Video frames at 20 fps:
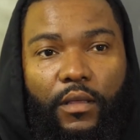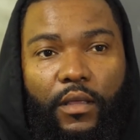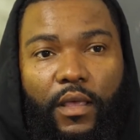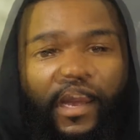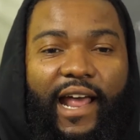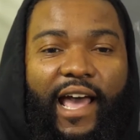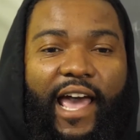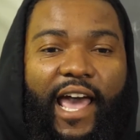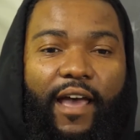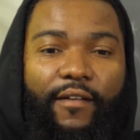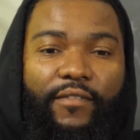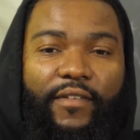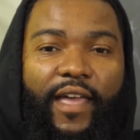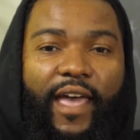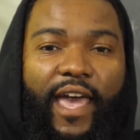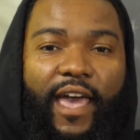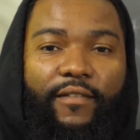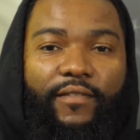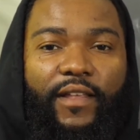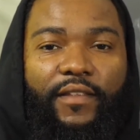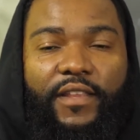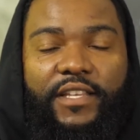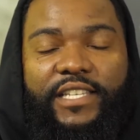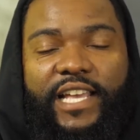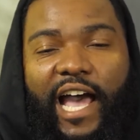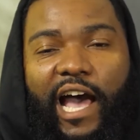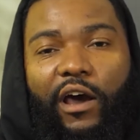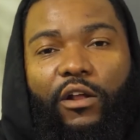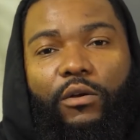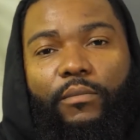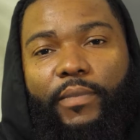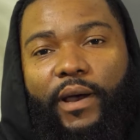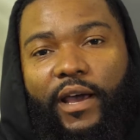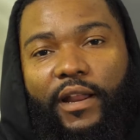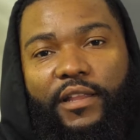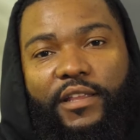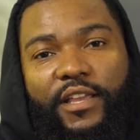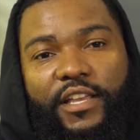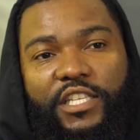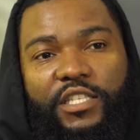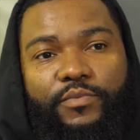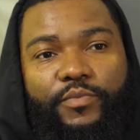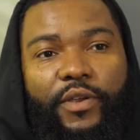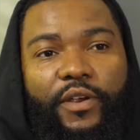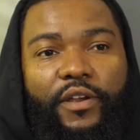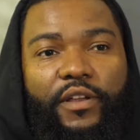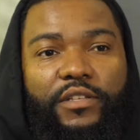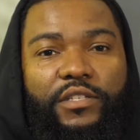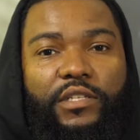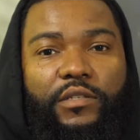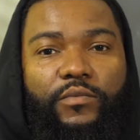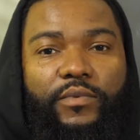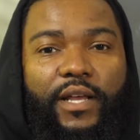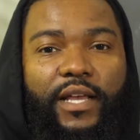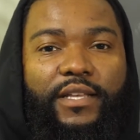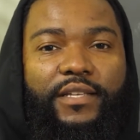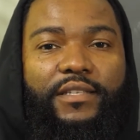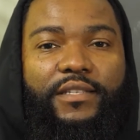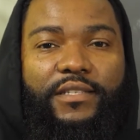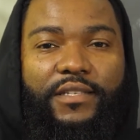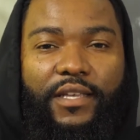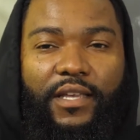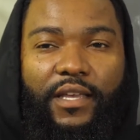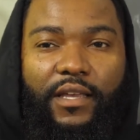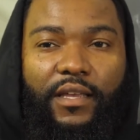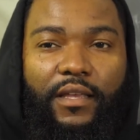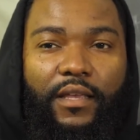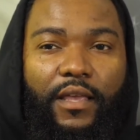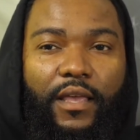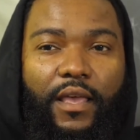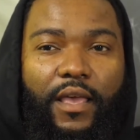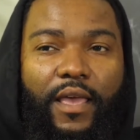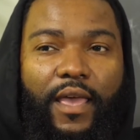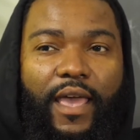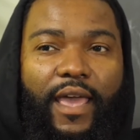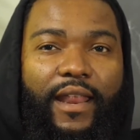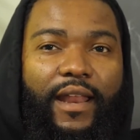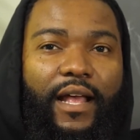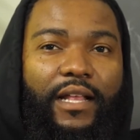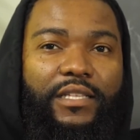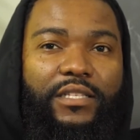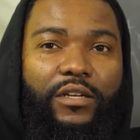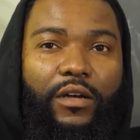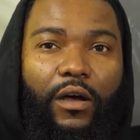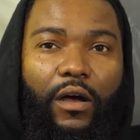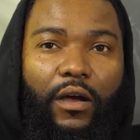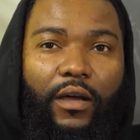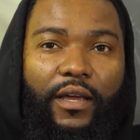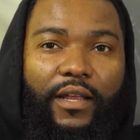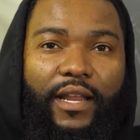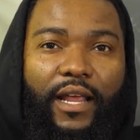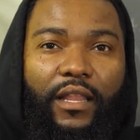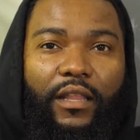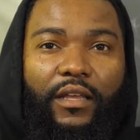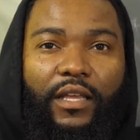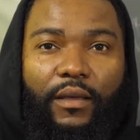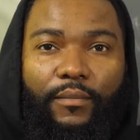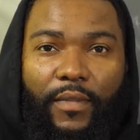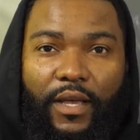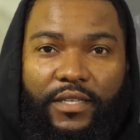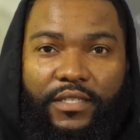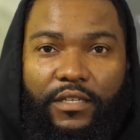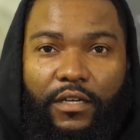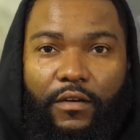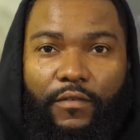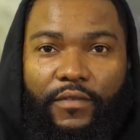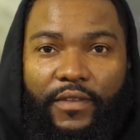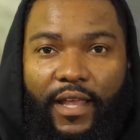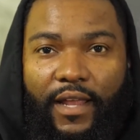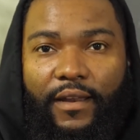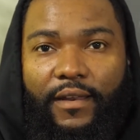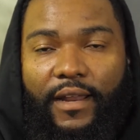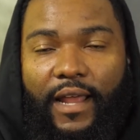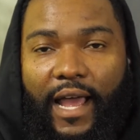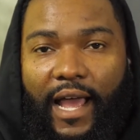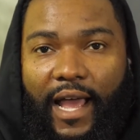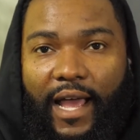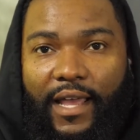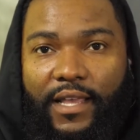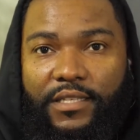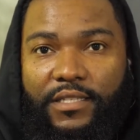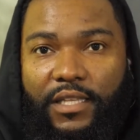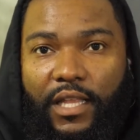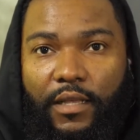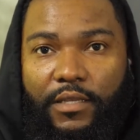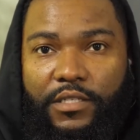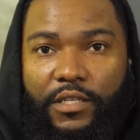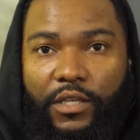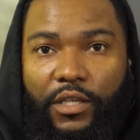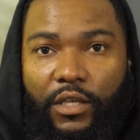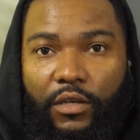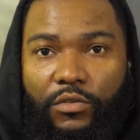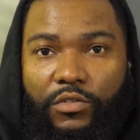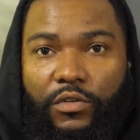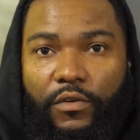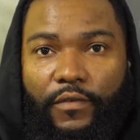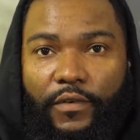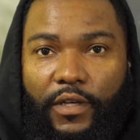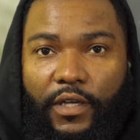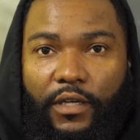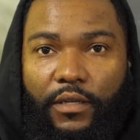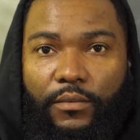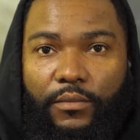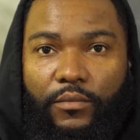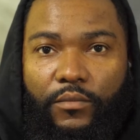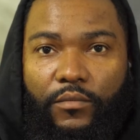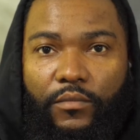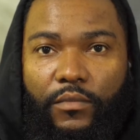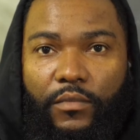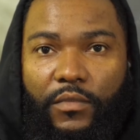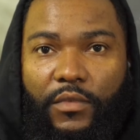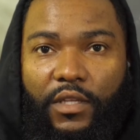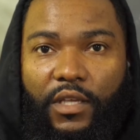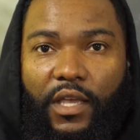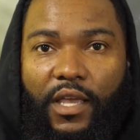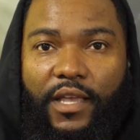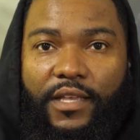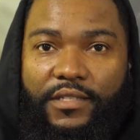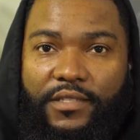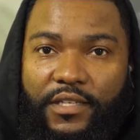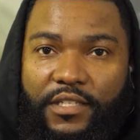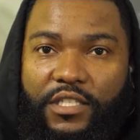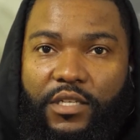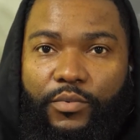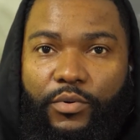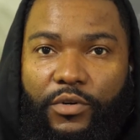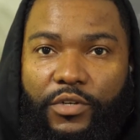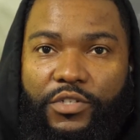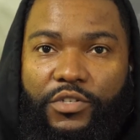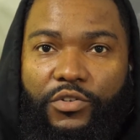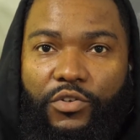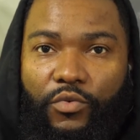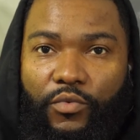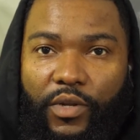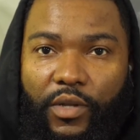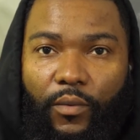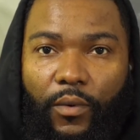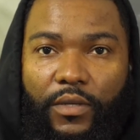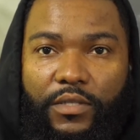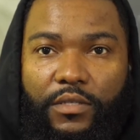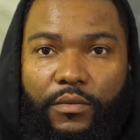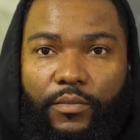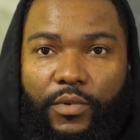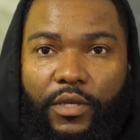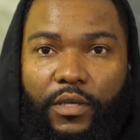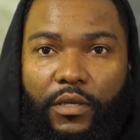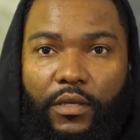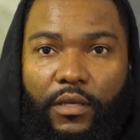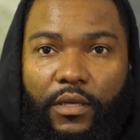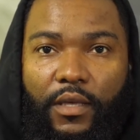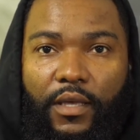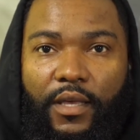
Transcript: And I have to have like these outer body experiences when I sit and I talk and I look at myself dead in the eyes and I say, yo, Joevan, is this the person you really want to be?